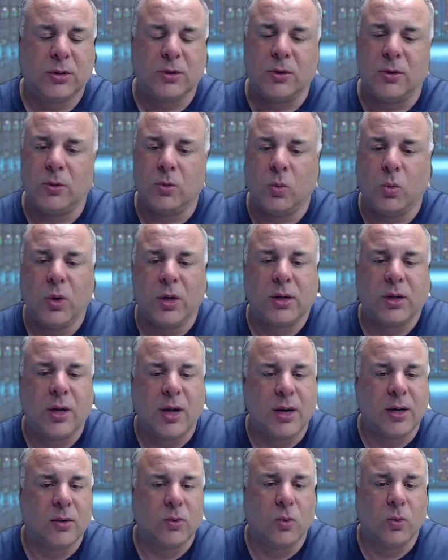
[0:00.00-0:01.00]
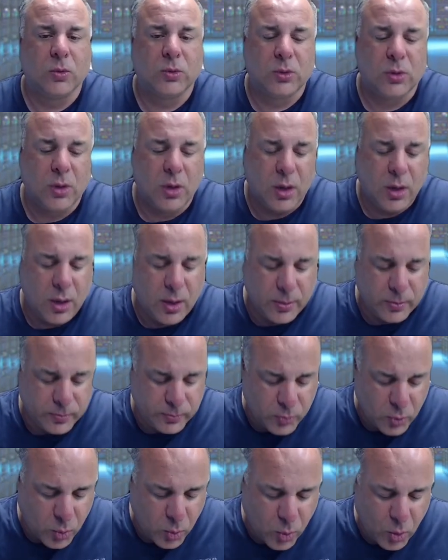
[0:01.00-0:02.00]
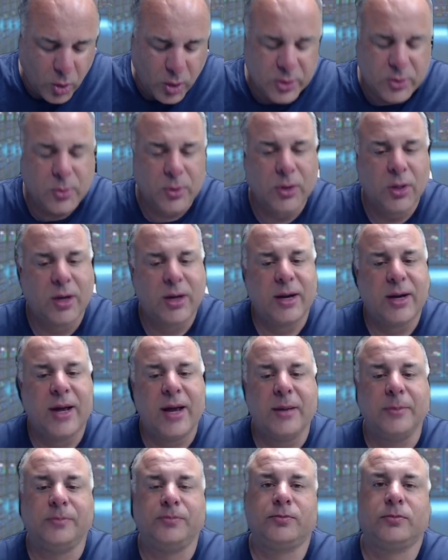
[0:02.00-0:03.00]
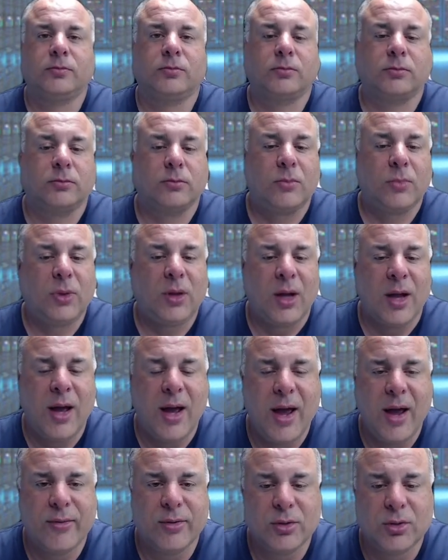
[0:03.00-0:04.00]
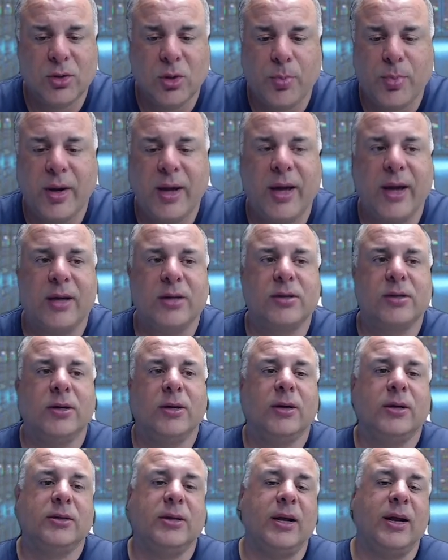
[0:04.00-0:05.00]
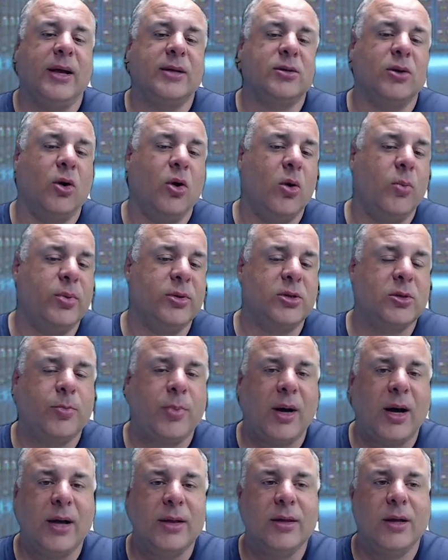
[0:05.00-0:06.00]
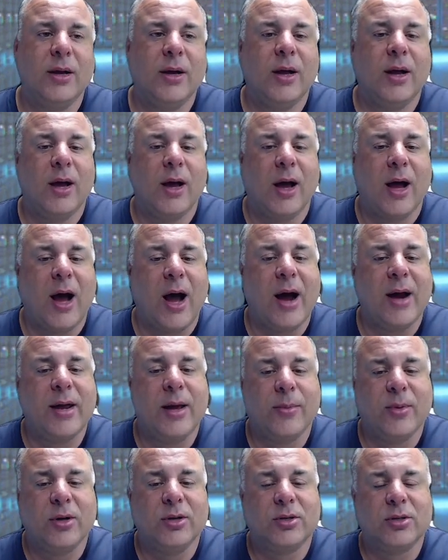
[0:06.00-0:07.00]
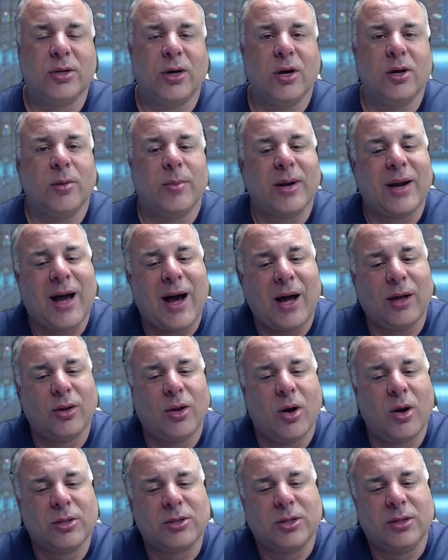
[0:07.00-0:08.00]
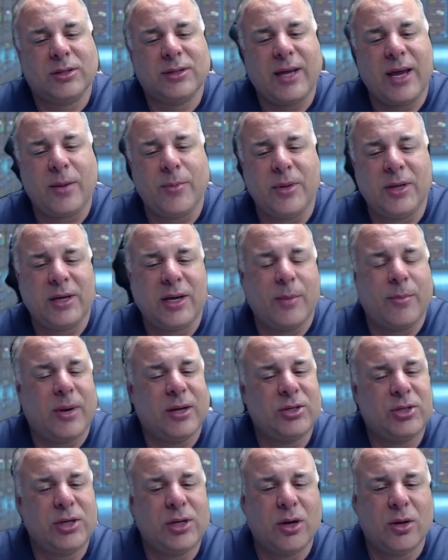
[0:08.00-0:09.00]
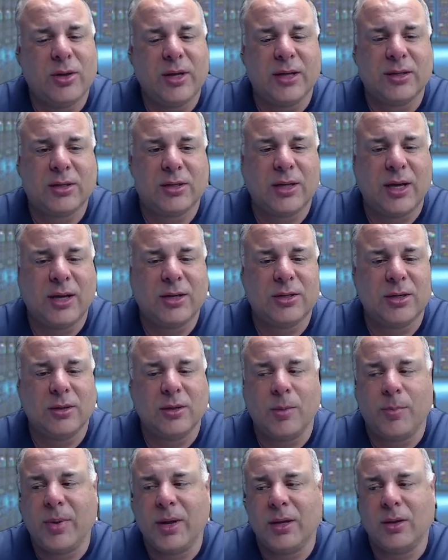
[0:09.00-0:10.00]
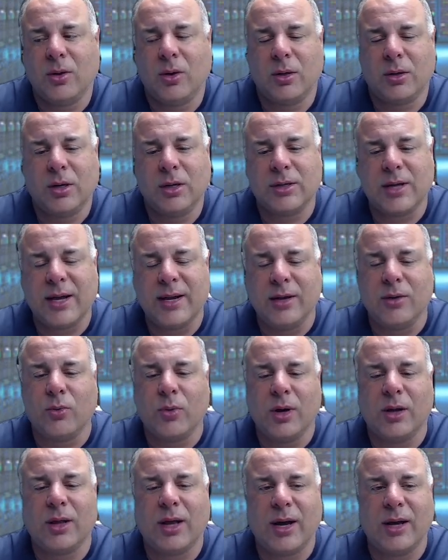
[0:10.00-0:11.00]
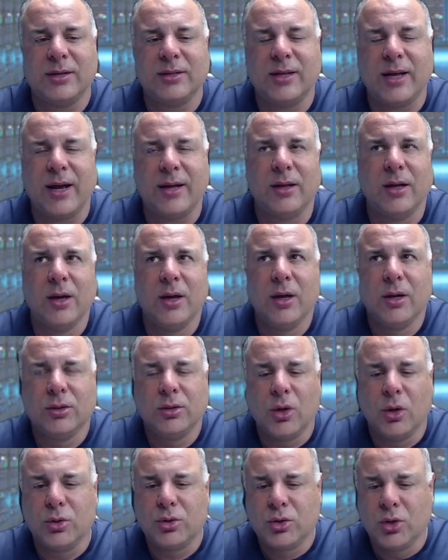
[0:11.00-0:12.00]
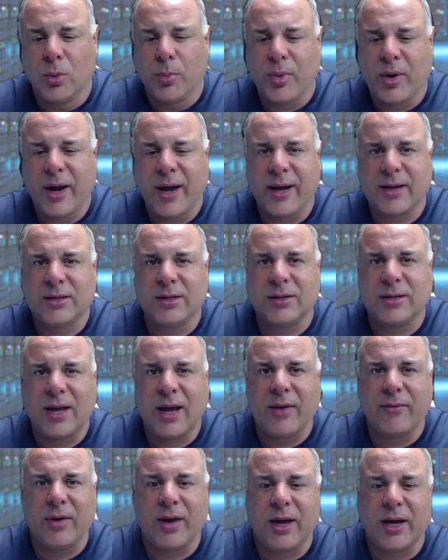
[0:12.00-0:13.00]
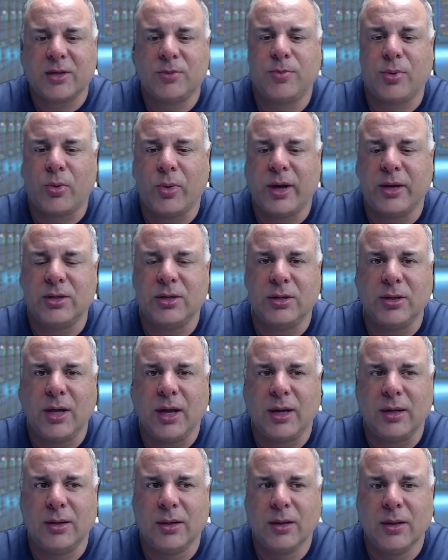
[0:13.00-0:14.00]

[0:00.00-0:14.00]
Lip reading: what kind of rewards we're looking at. I have a super hex that has an open spot. I am concerned about how long it's going to take me to get my GEODNET station, depending on, because I didn't realize that those super hexes have an expiration date.